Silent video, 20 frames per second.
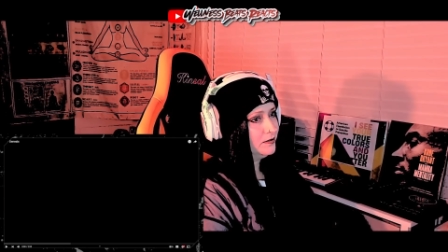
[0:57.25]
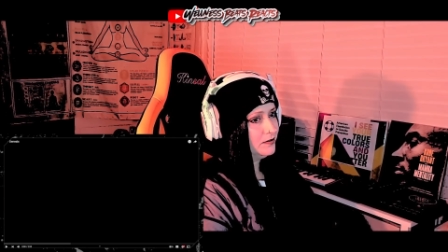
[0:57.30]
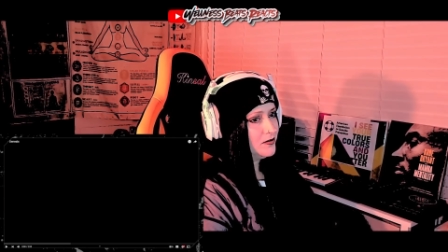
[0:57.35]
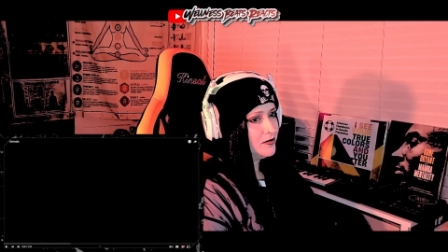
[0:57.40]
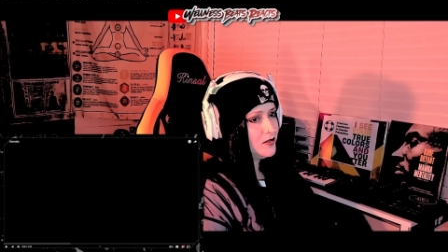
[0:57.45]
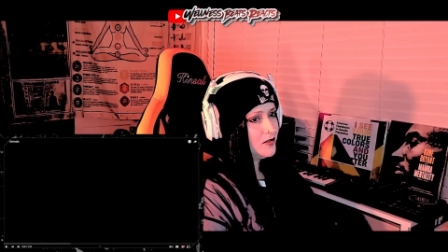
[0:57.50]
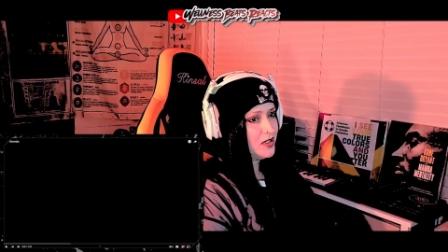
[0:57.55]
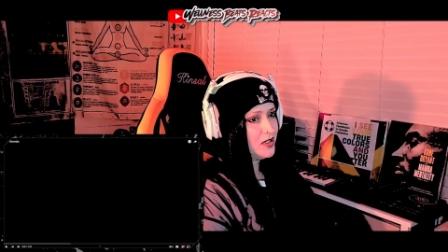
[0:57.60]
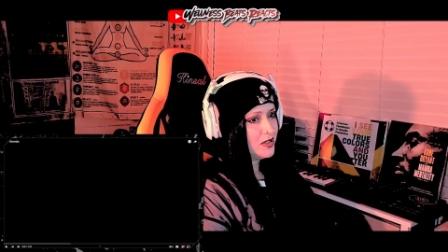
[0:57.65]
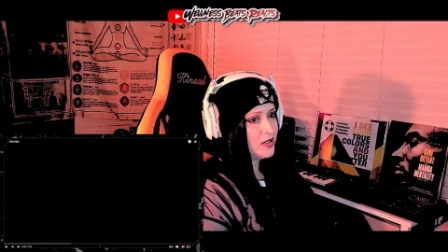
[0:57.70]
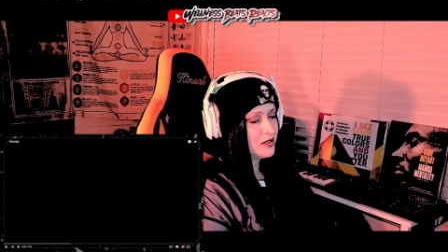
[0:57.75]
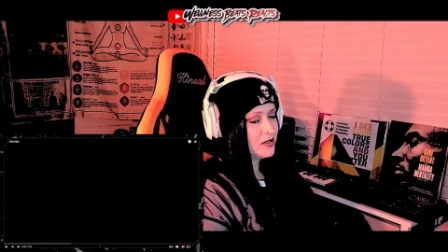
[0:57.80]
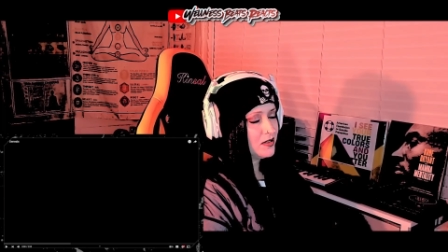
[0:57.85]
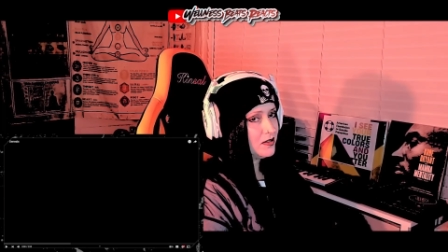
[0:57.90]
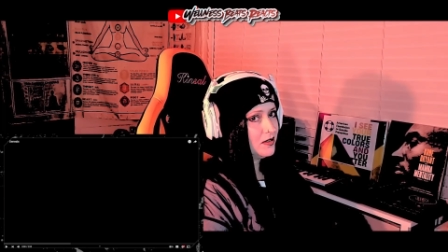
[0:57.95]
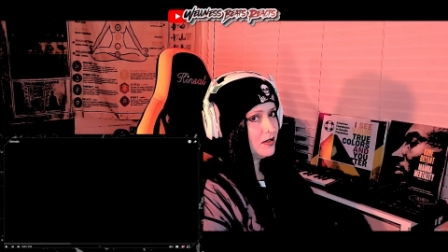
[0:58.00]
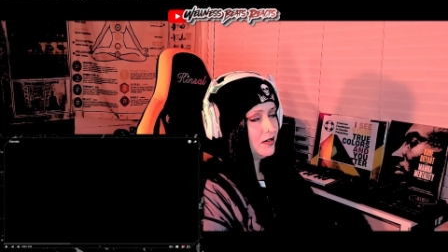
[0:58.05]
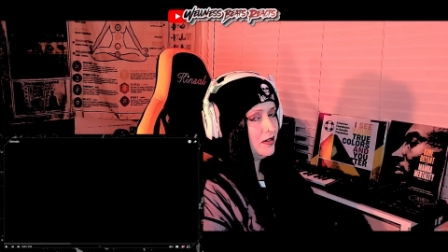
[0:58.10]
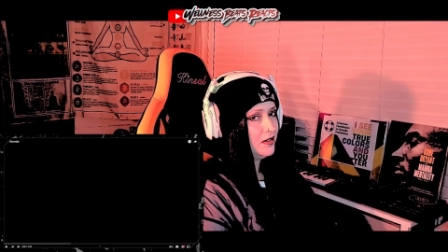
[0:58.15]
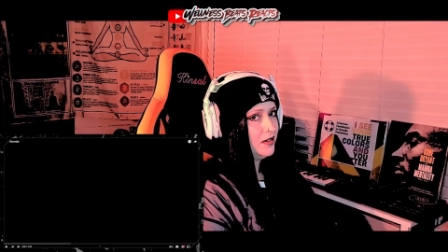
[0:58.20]
Just
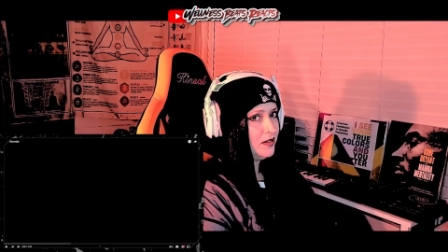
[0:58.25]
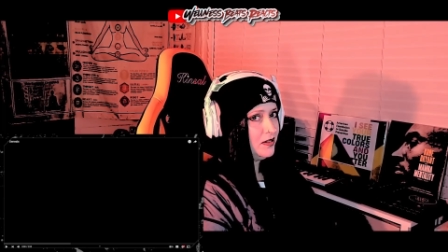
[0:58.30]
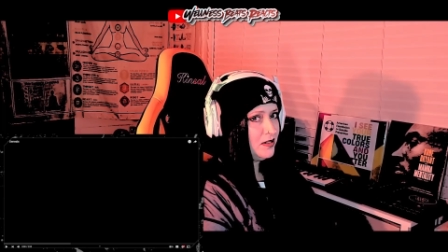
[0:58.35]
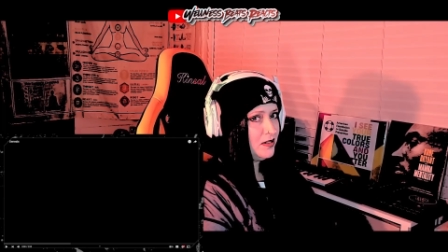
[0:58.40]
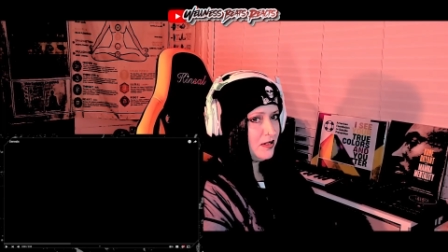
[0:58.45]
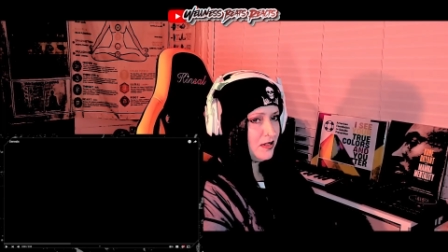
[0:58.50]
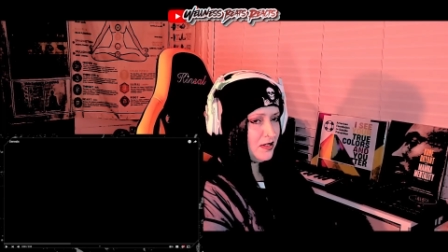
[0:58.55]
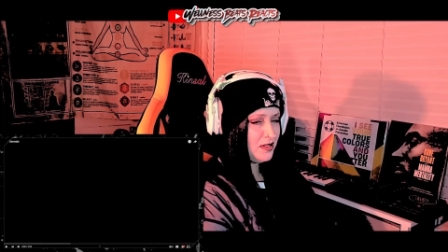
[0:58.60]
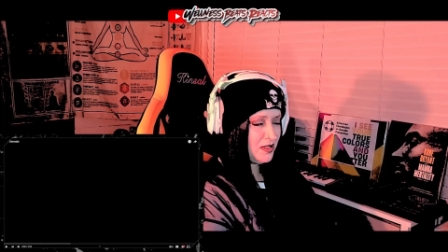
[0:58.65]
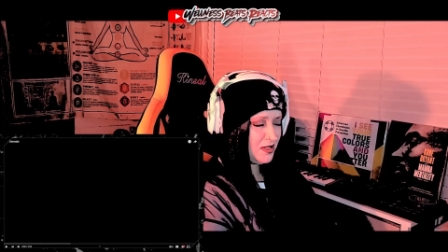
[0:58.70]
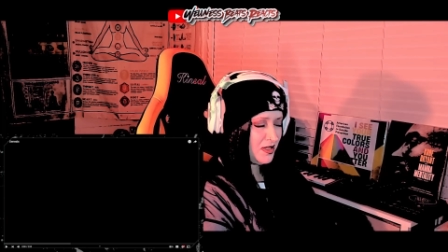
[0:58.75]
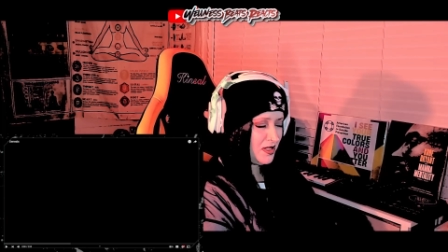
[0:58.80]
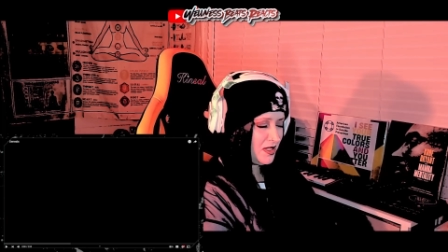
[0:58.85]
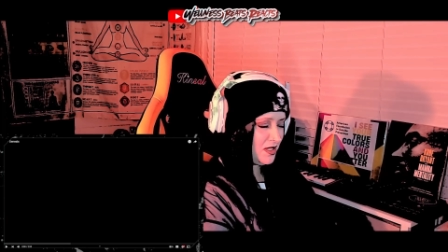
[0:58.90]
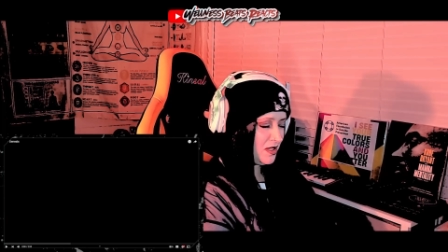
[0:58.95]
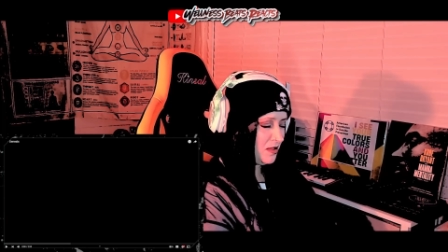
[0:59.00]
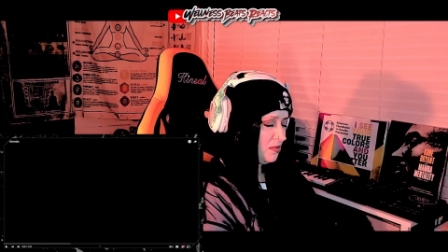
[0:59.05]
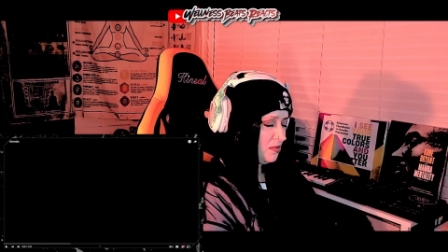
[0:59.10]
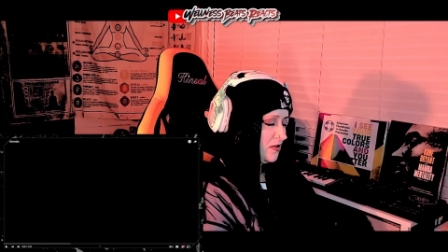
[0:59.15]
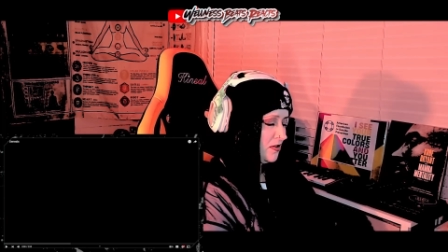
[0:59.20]
deep
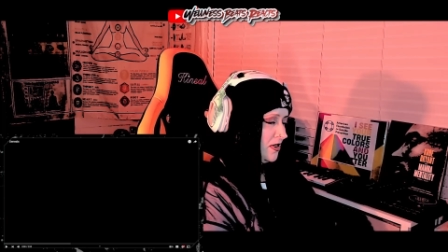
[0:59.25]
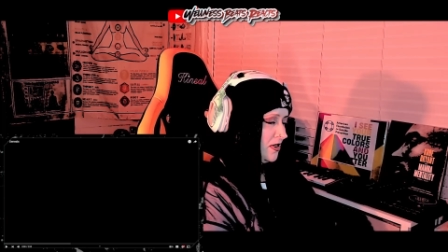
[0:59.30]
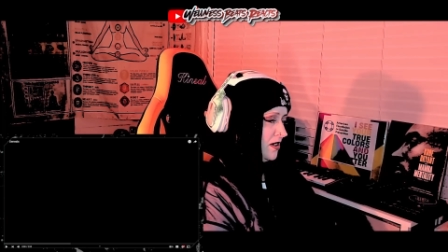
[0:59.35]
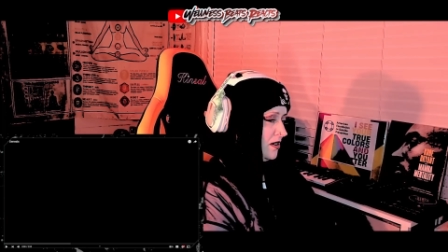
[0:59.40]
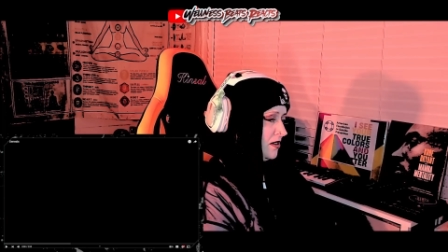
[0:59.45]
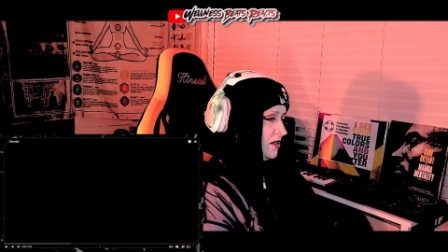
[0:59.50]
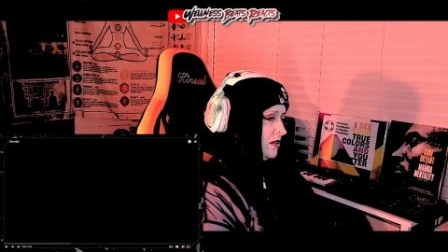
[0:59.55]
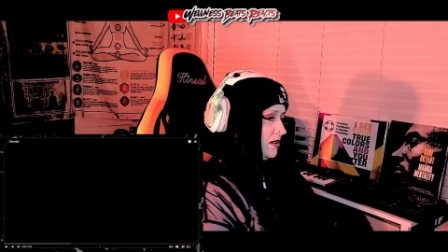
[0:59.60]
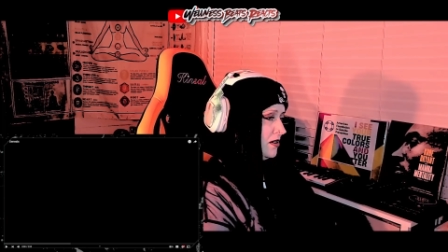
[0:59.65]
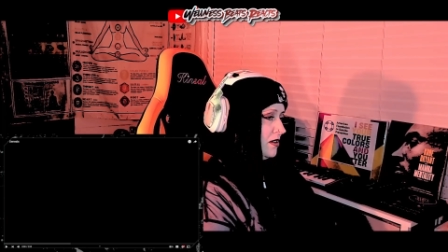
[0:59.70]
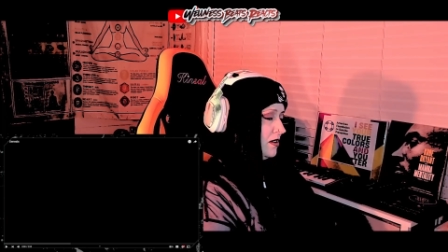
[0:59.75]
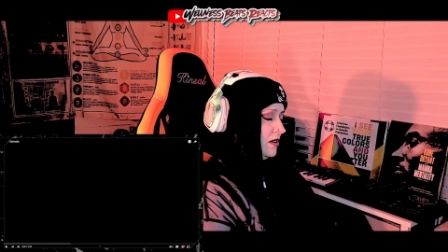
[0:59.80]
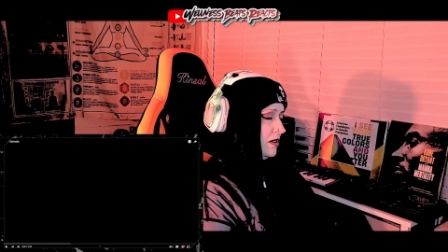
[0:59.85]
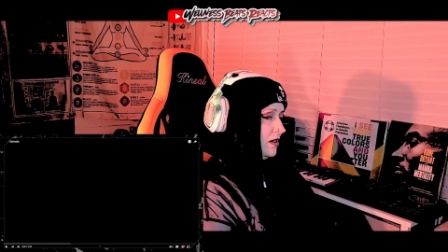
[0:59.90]
thinker.